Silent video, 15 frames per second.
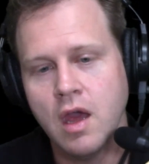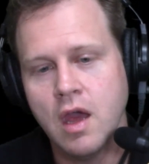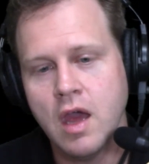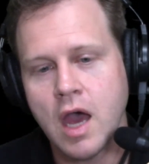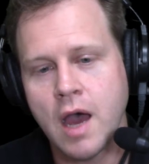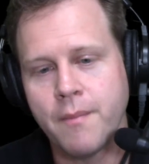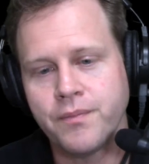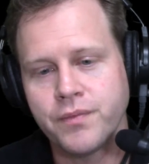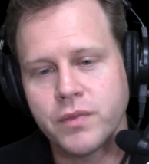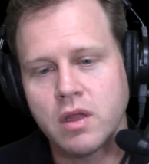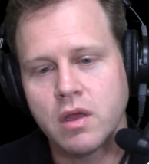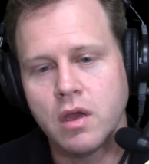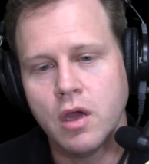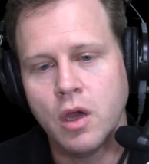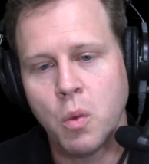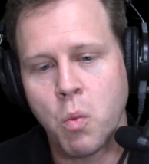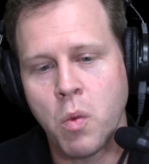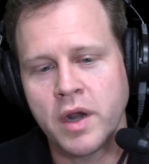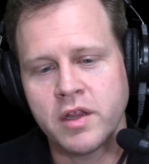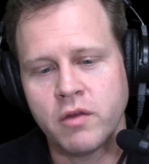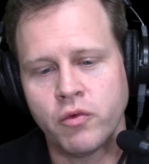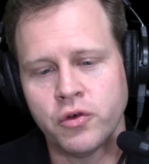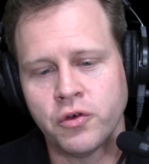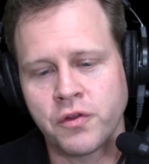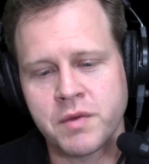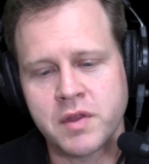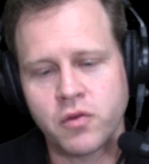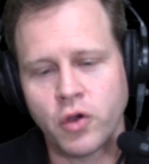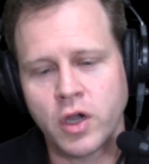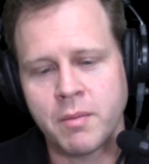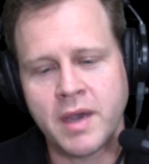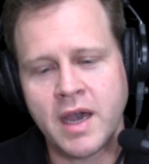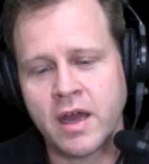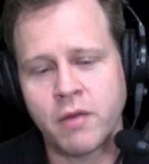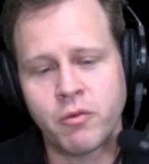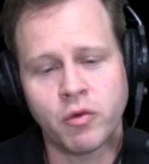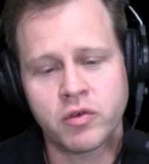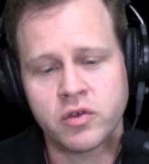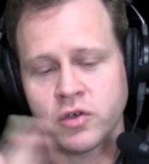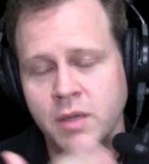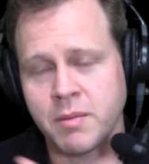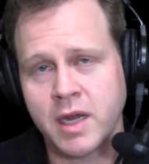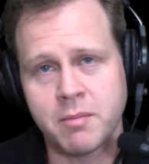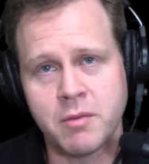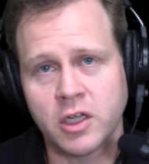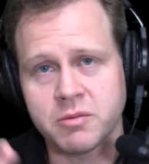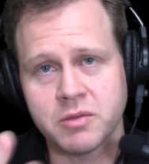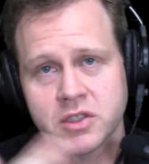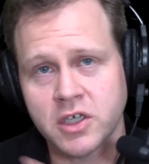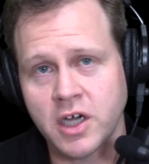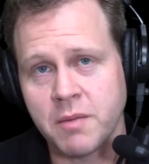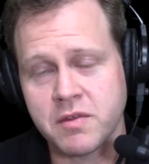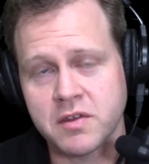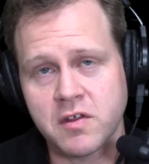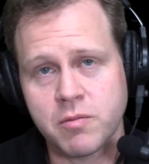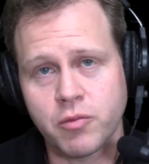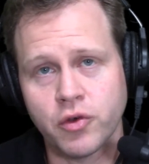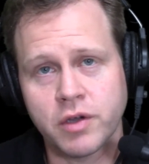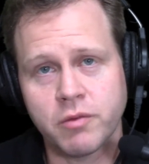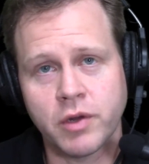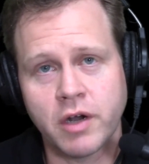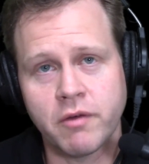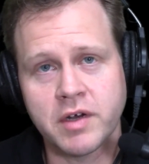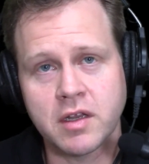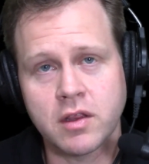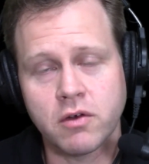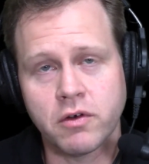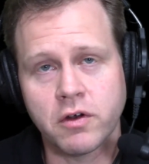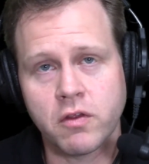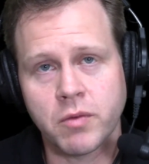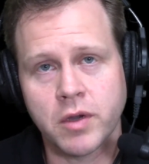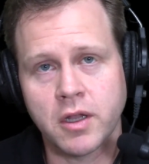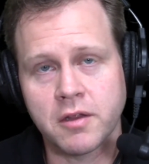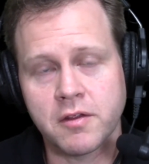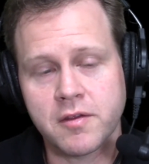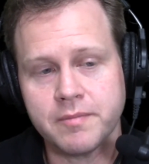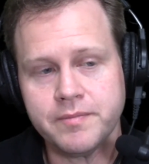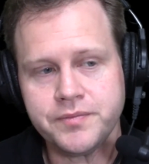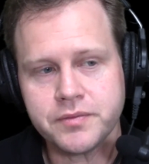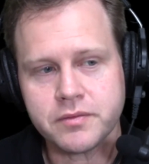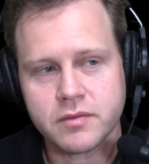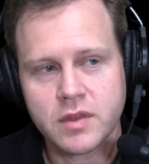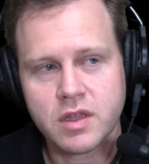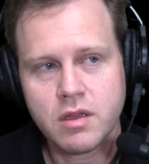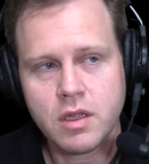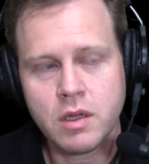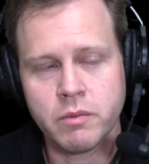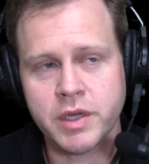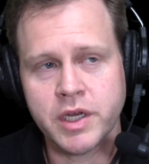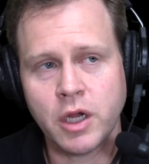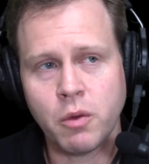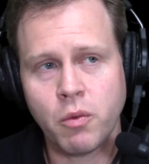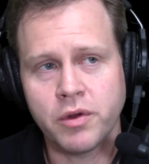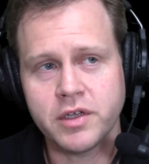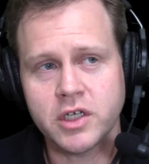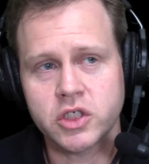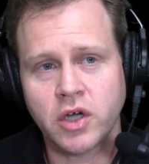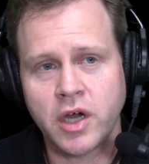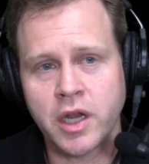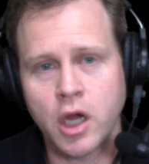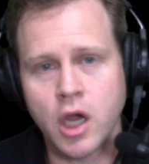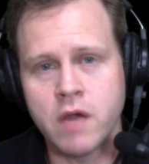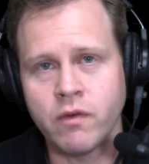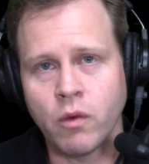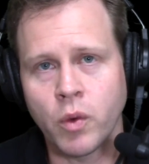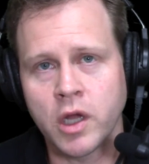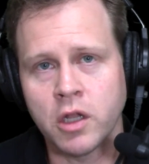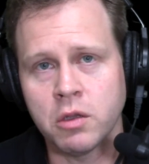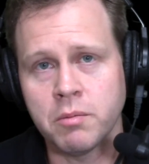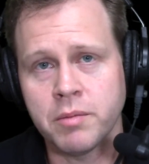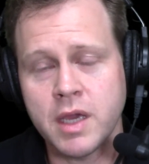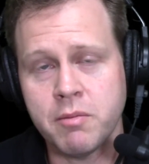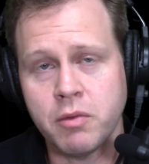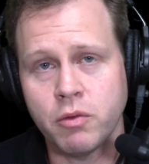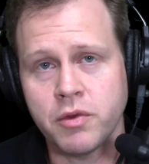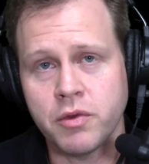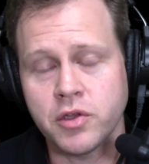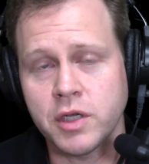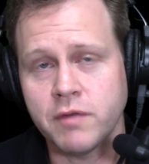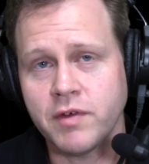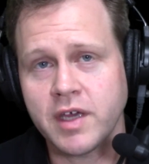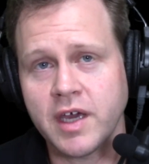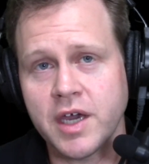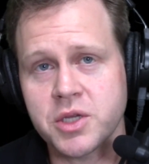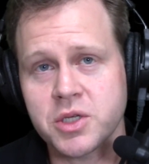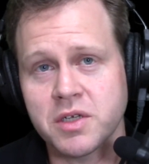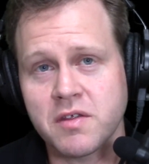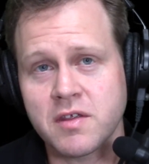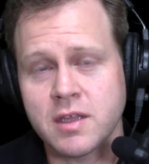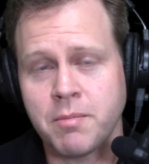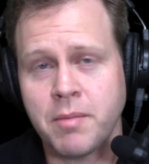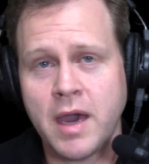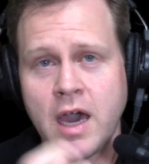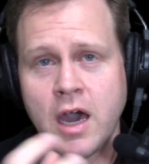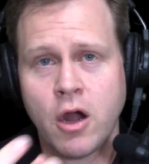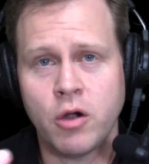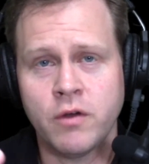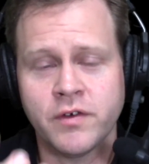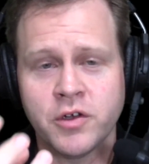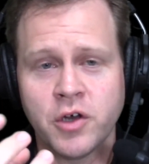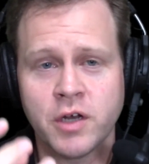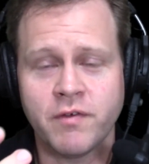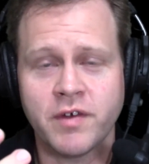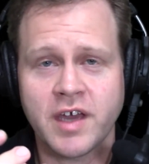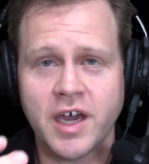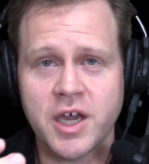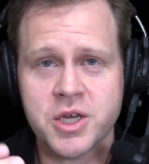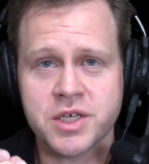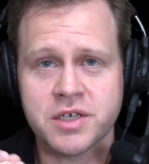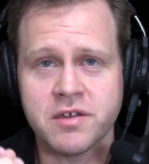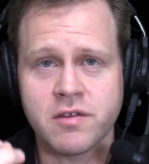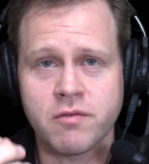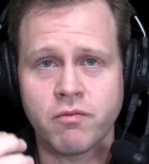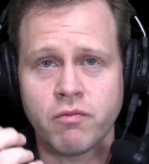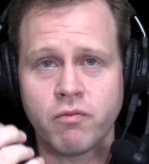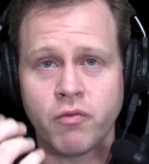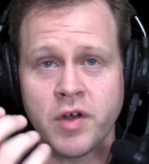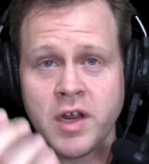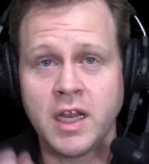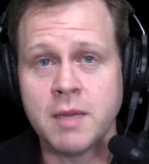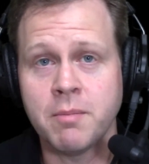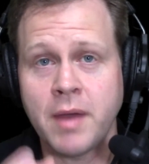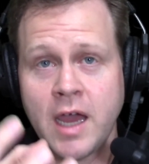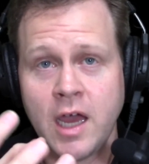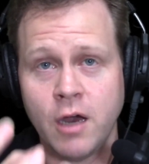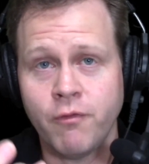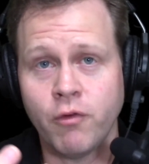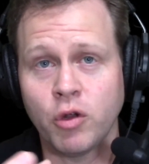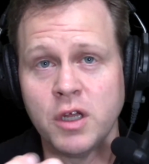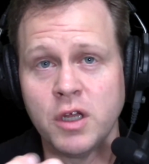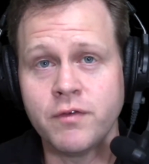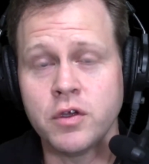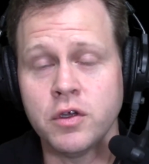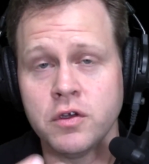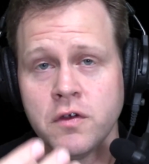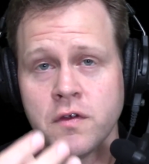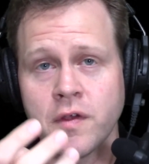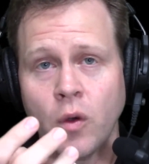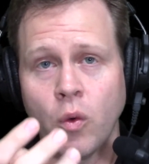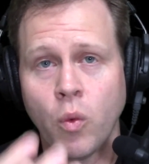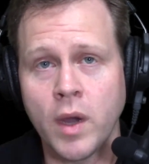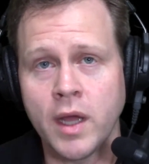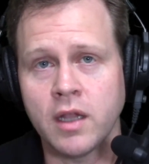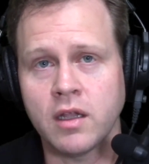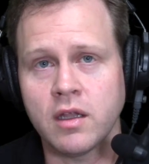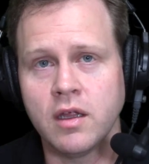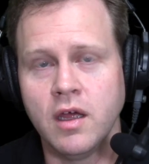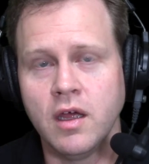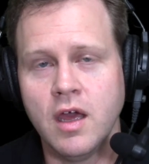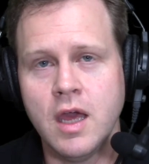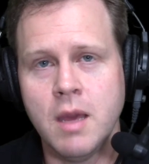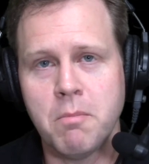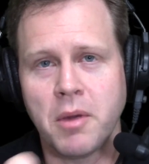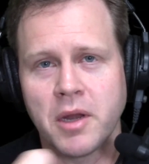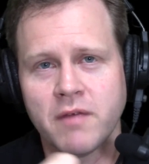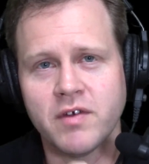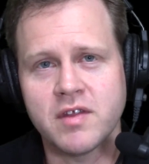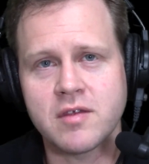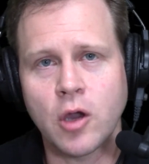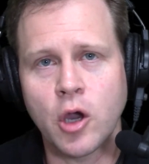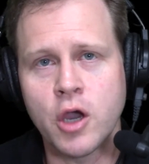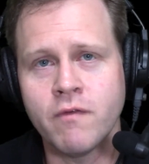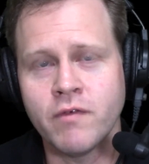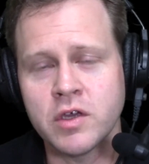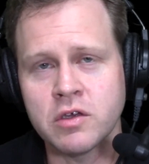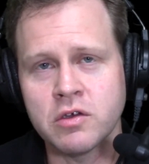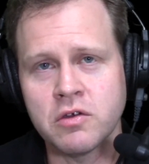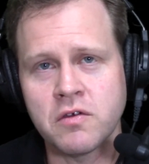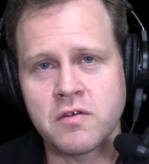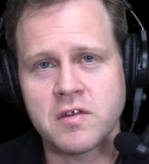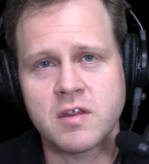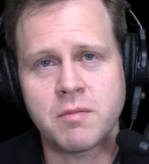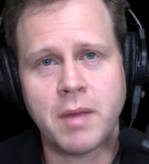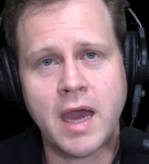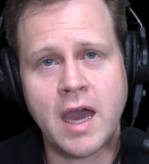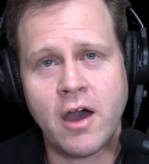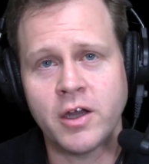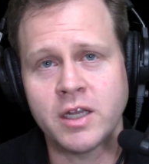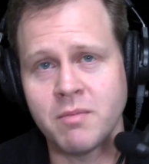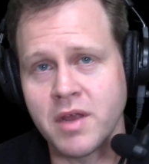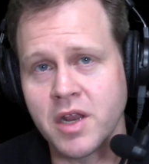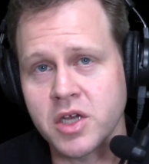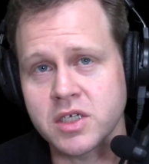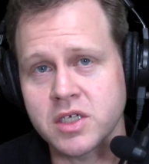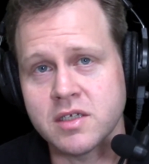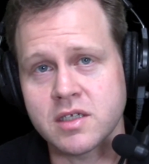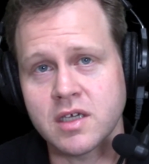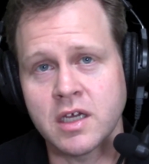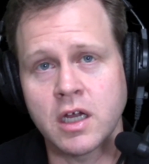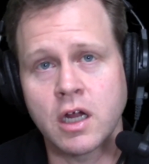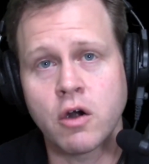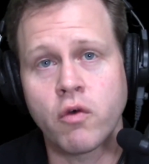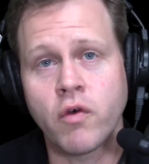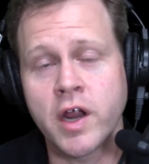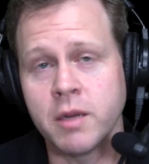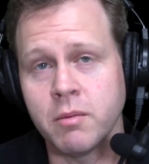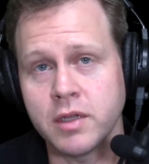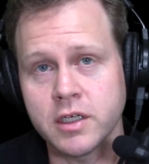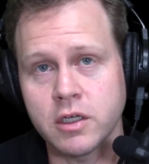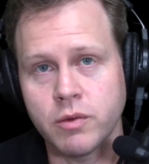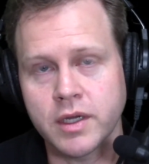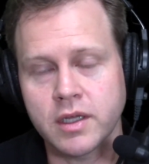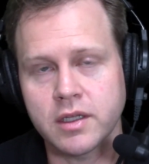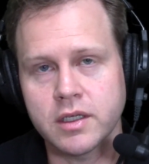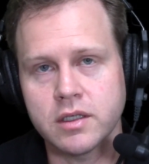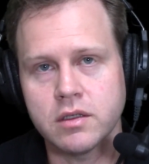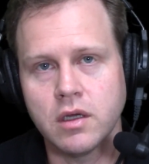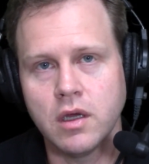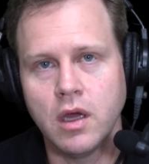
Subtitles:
One of the rules we talk about, and we'll talk about it multiple times in this book when I read through it as well, is We don't want to try and overwhelm people with notifications. The power of a notification is really powerful if you use it well, but if it's overused, its power diminishes incredibly quickly.